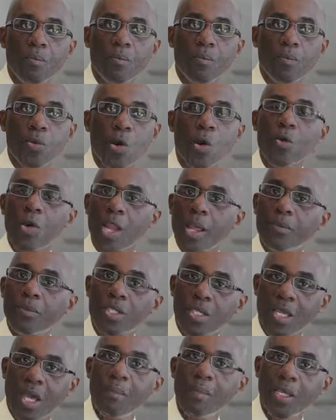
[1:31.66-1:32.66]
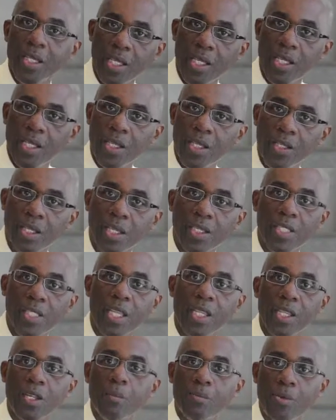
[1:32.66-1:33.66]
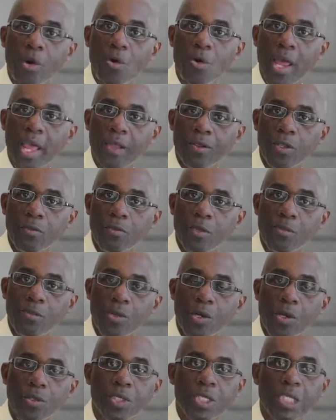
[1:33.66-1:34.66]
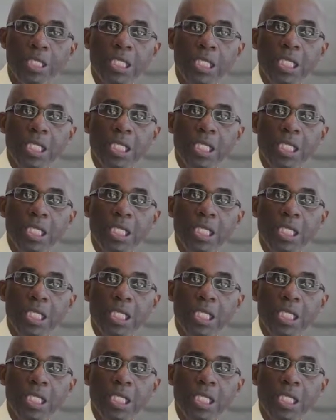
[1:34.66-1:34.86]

programs coming in and taking a proactive approach